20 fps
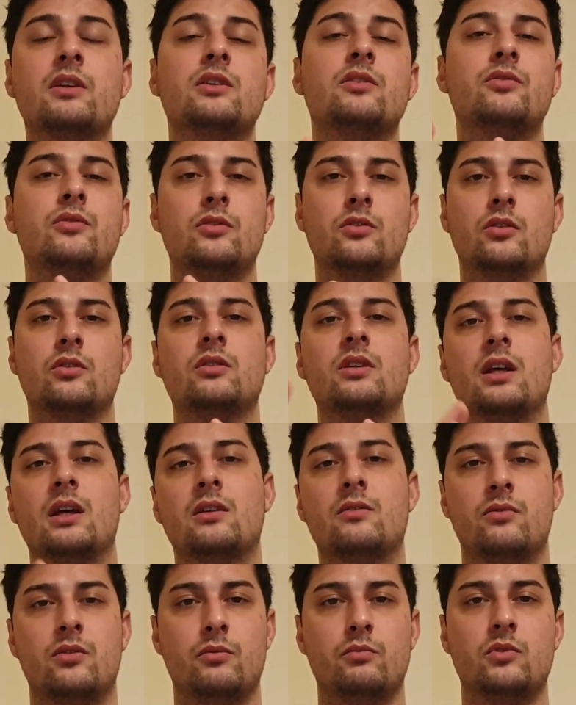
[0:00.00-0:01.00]
if you don't get
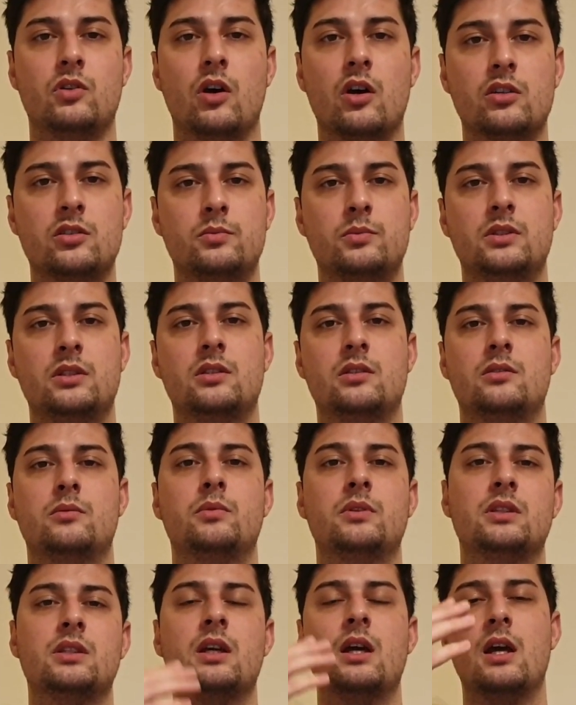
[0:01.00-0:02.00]
from the hospital,
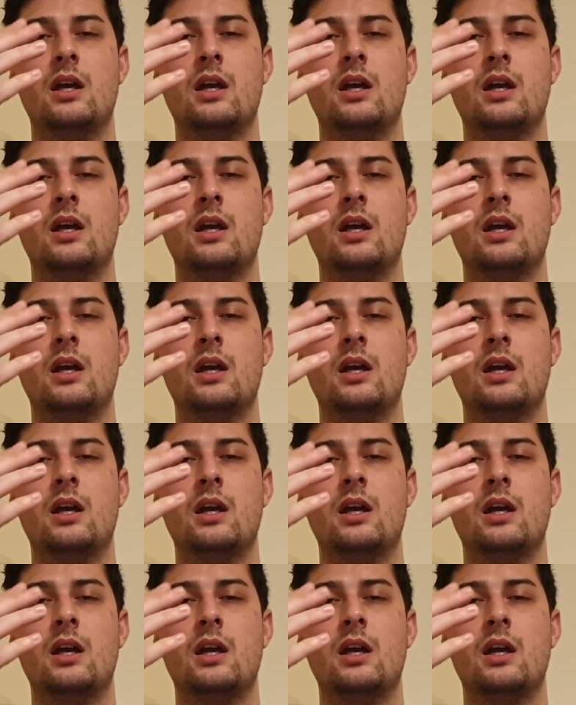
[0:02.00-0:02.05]
but